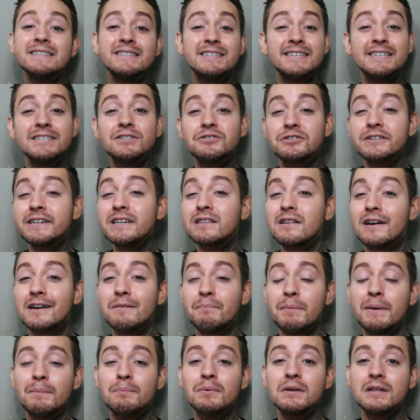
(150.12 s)
Tea tree a
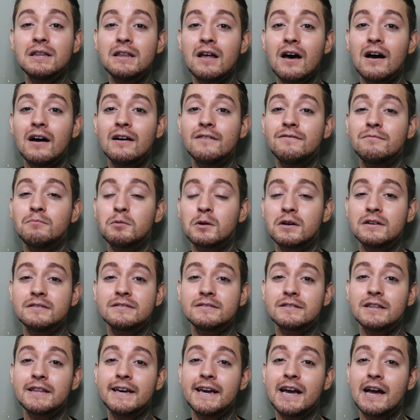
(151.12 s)
lot of people love.
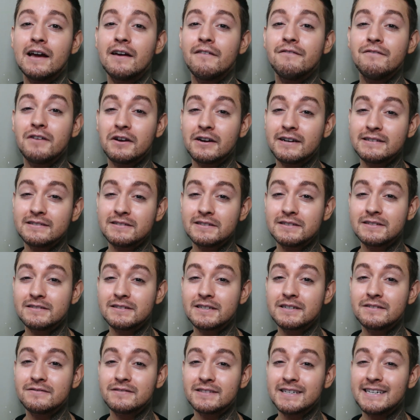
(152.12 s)
Personally, I have very
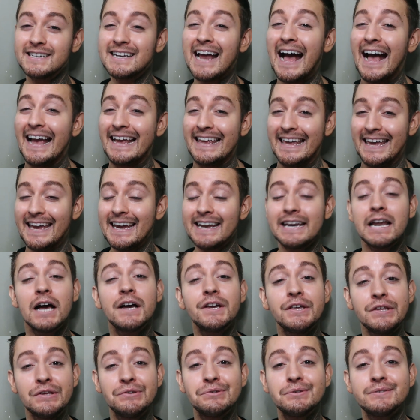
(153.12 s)
sensitive skin. I
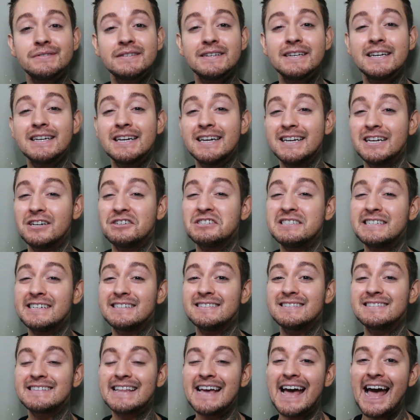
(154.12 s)
cannot use it. It
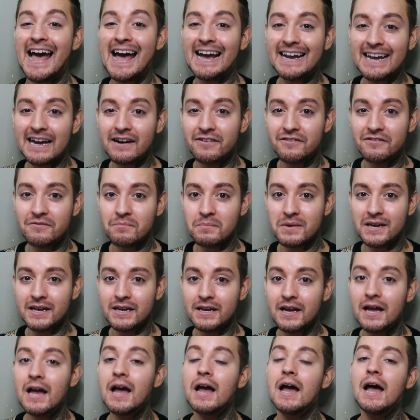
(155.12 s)
irritates the heck out of
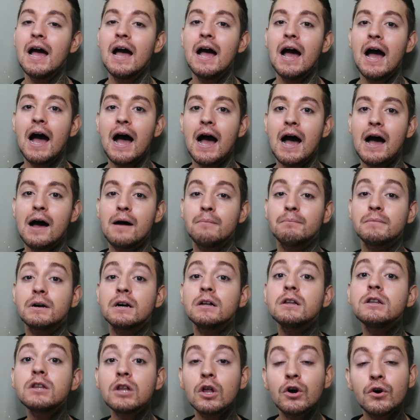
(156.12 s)
me.
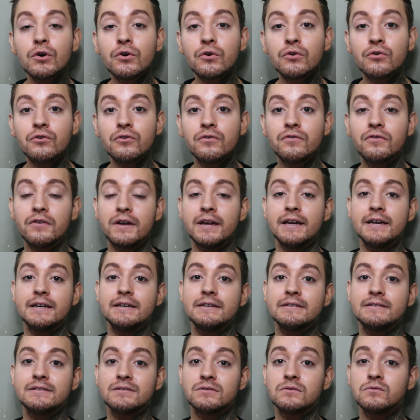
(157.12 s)
Clove
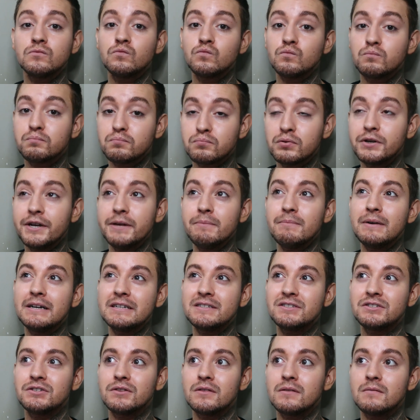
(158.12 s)
is pretty
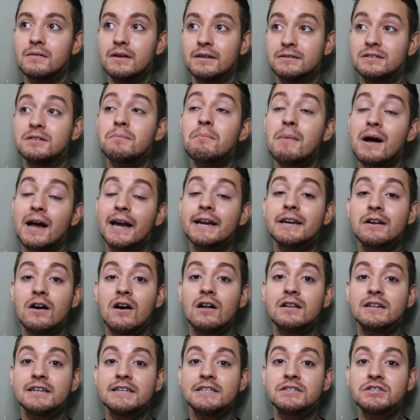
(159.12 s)
much, to my
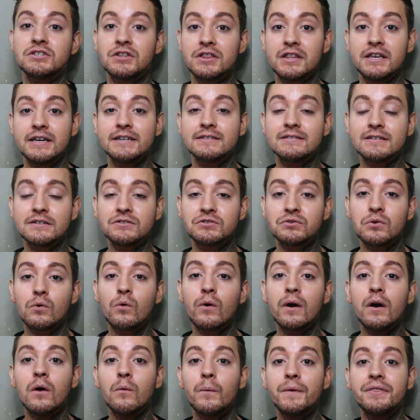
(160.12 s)
knowledge, the
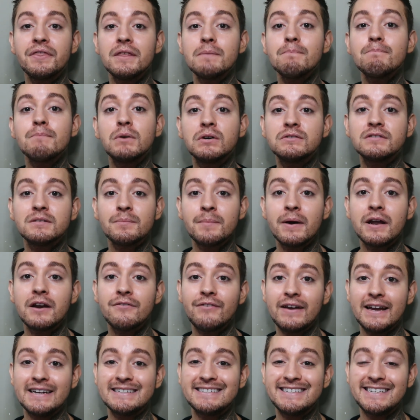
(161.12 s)
essential oil with the most amount
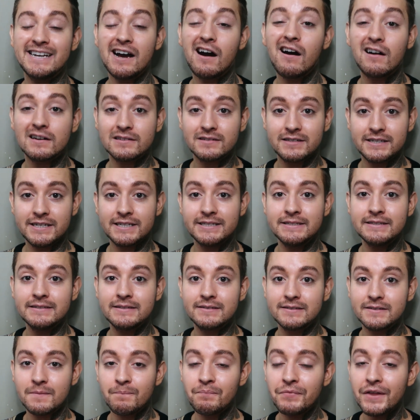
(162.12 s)
of
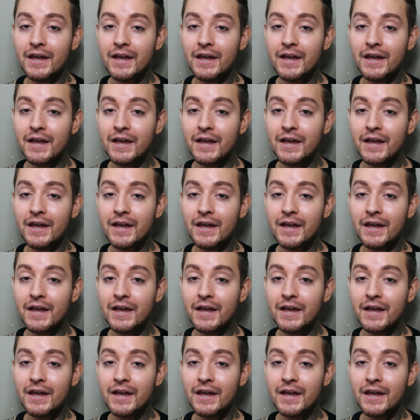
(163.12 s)
antioxidants.